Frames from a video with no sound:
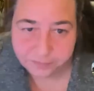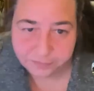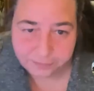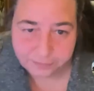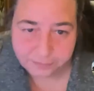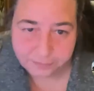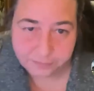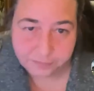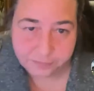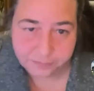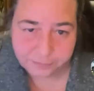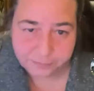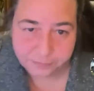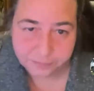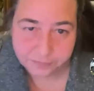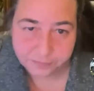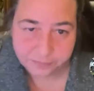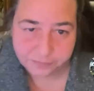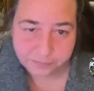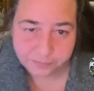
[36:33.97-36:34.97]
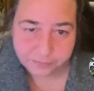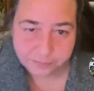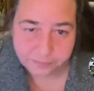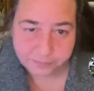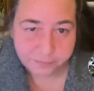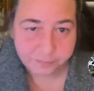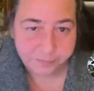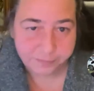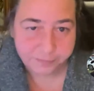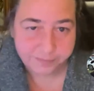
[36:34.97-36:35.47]

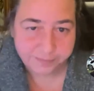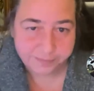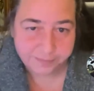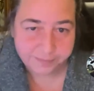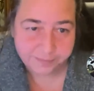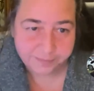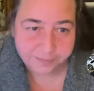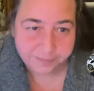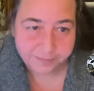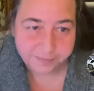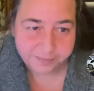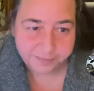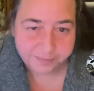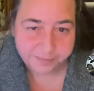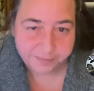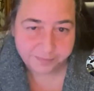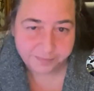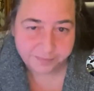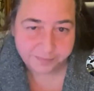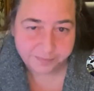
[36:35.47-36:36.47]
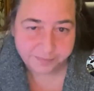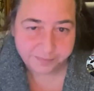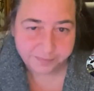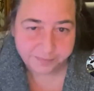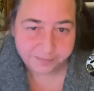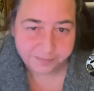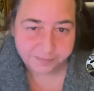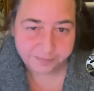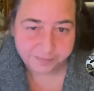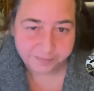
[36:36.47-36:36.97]

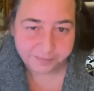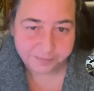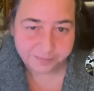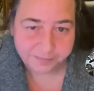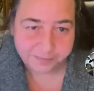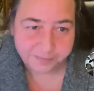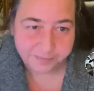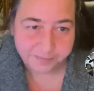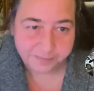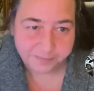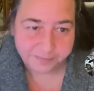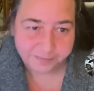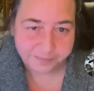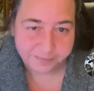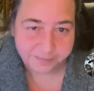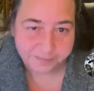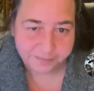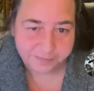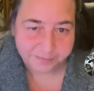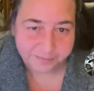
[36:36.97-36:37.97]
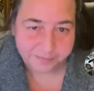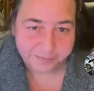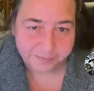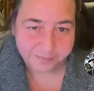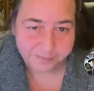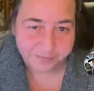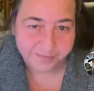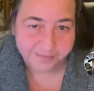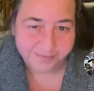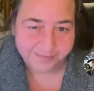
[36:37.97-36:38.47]

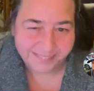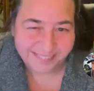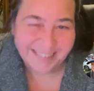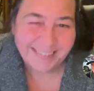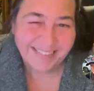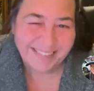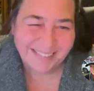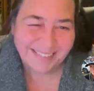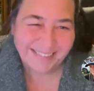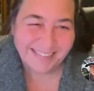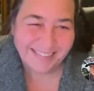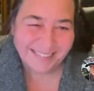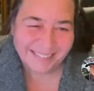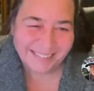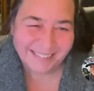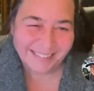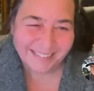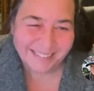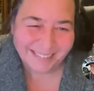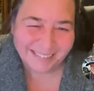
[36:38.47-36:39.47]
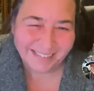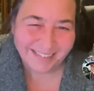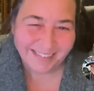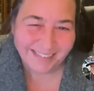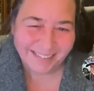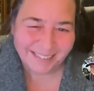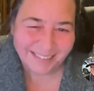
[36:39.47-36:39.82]
(silent)